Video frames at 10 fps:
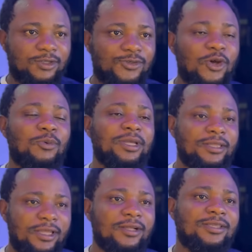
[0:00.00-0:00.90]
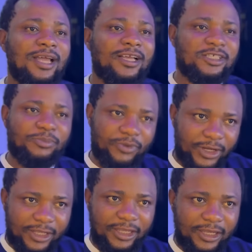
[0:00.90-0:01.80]
Some will kneel down
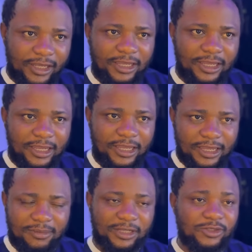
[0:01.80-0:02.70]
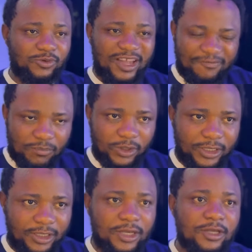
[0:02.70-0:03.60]
spraying him and his wife
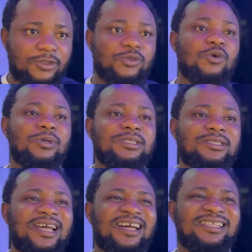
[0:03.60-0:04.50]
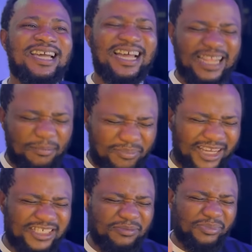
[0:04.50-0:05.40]
money. Some will stand
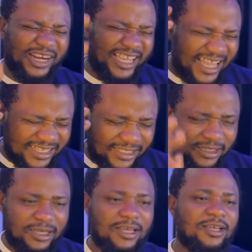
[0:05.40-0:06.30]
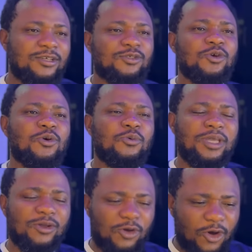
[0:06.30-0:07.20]
calabashing prayers. Some
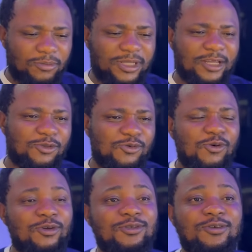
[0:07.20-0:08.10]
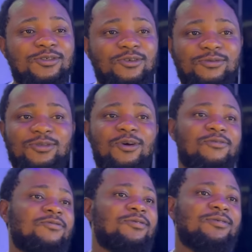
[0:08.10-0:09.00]
will come there, do all sorts of stuff.
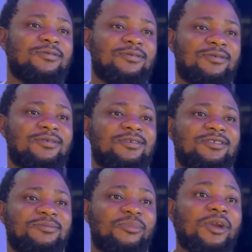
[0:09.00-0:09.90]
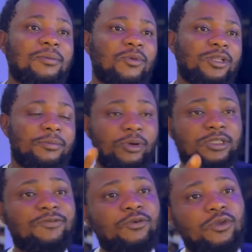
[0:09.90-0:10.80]
Spray money.
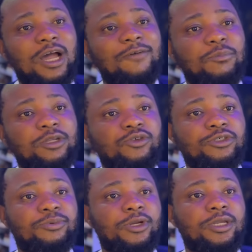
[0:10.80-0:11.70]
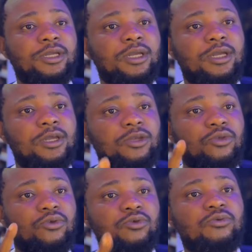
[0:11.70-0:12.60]
But if you don't have money to spray,
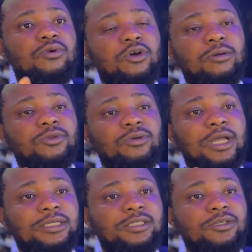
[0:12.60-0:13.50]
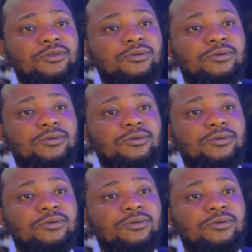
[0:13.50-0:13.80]
you will come to that stage.